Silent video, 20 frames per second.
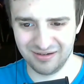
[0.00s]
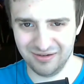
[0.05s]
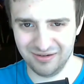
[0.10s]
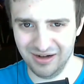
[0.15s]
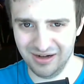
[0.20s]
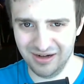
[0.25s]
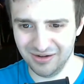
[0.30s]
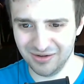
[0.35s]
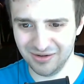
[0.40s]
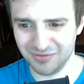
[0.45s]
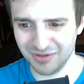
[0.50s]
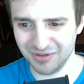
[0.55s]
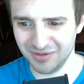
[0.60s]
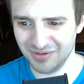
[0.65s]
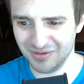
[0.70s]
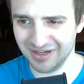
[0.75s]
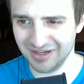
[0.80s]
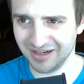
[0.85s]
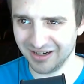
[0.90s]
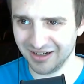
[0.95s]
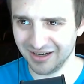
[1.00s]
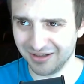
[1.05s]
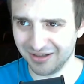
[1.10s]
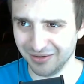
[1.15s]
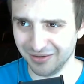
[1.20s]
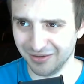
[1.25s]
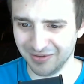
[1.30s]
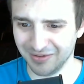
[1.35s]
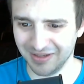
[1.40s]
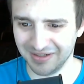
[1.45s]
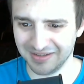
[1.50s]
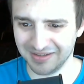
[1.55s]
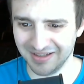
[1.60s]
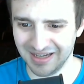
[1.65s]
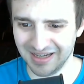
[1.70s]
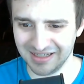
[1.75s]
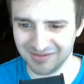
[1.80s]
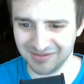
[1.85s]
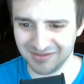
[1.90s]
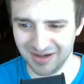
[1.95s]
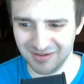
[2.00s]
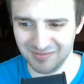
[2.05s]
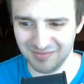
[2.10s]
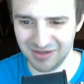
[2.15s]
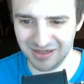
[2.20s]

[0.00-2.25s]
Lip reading: All right. Hopefully we can get clear for like the last 5